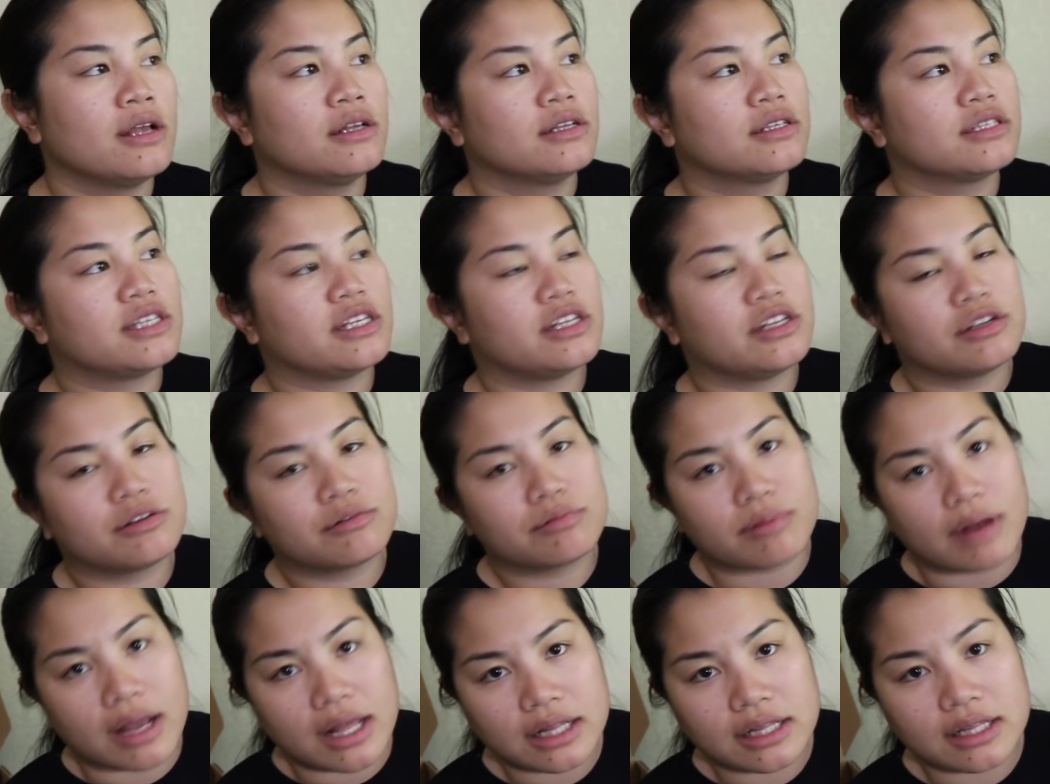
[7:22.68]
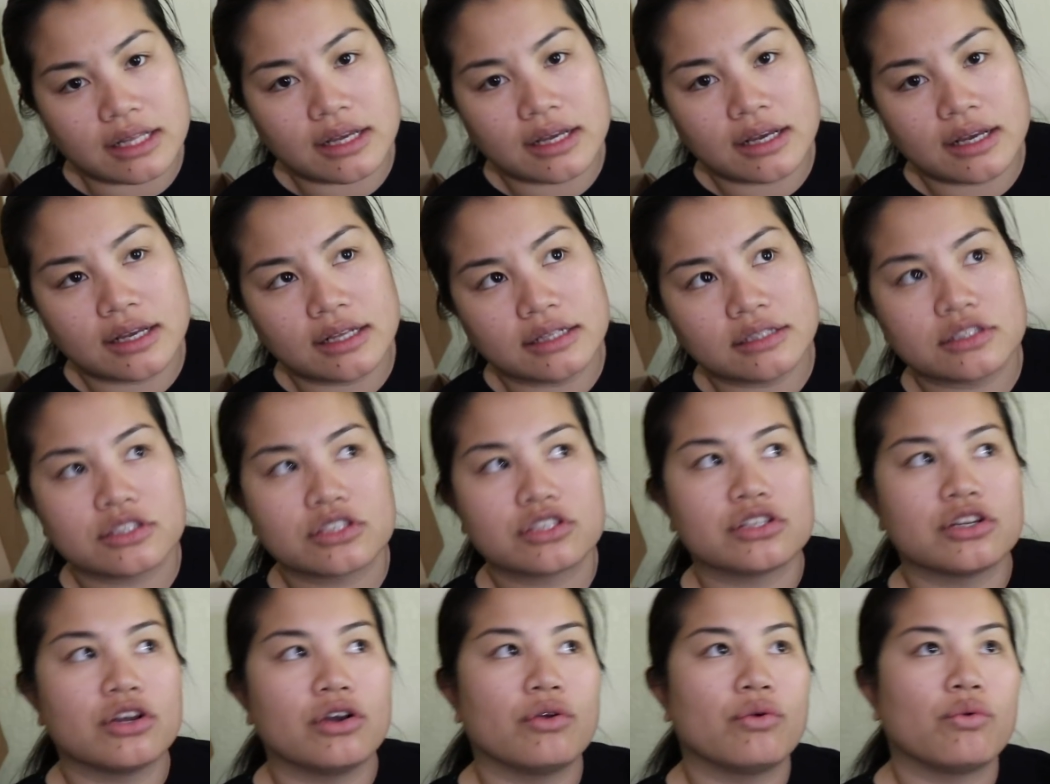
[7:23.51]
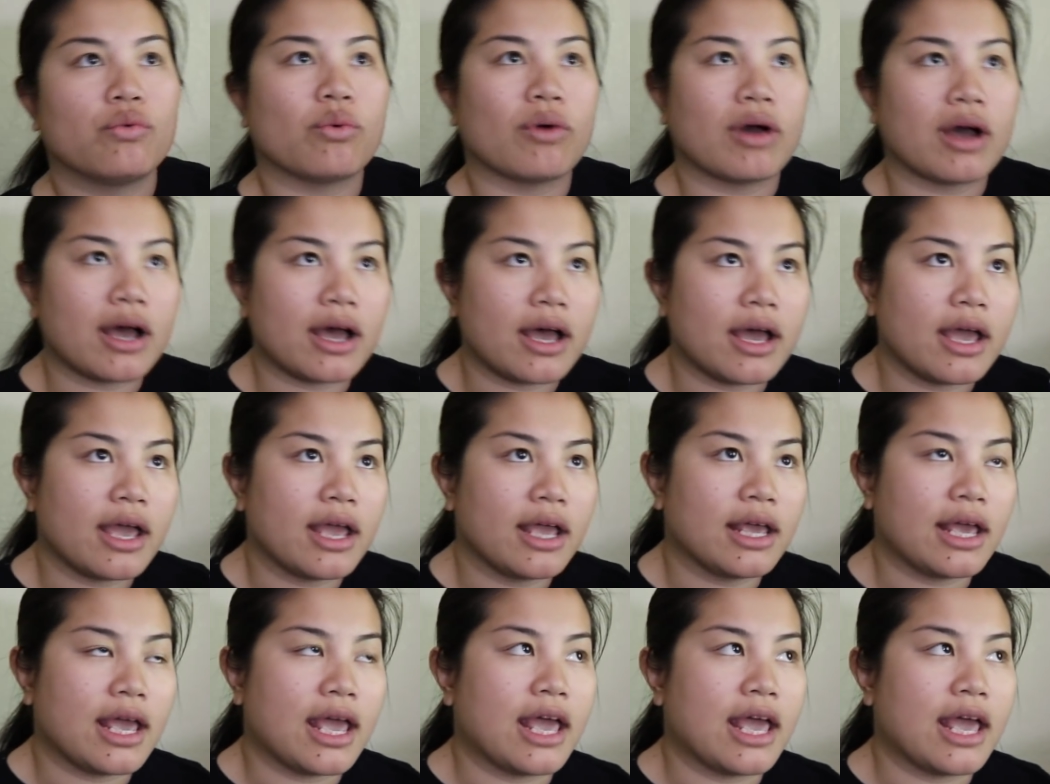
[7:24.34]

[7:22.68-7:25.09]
Cinderella and Snow White.